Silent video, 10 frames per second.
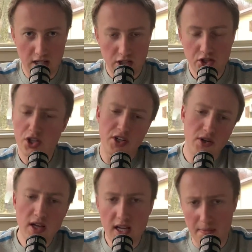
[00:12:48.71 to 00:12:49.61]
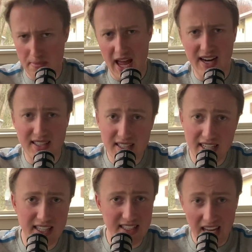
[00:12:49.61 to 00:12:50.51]
Sure, you can come back and sign
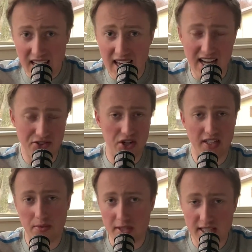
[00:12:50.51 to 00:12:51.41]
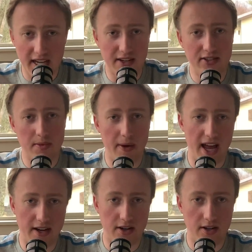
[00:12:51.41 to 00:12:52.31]
a day contract to retire as a
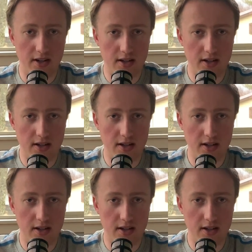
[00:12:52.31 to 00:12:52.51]
Packer.